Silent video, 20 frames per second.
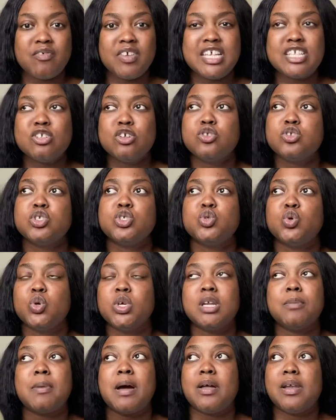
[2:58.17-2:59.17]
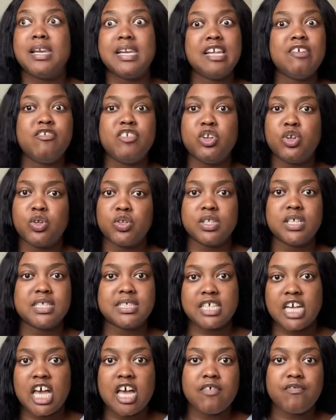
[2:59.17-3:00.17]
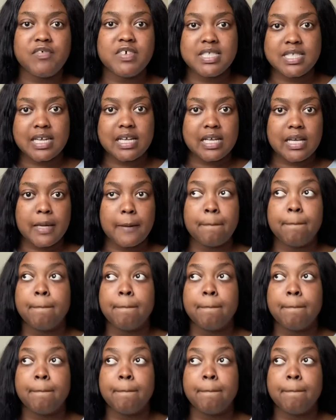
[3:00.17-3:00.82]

He's not just talking about living on this earth physically,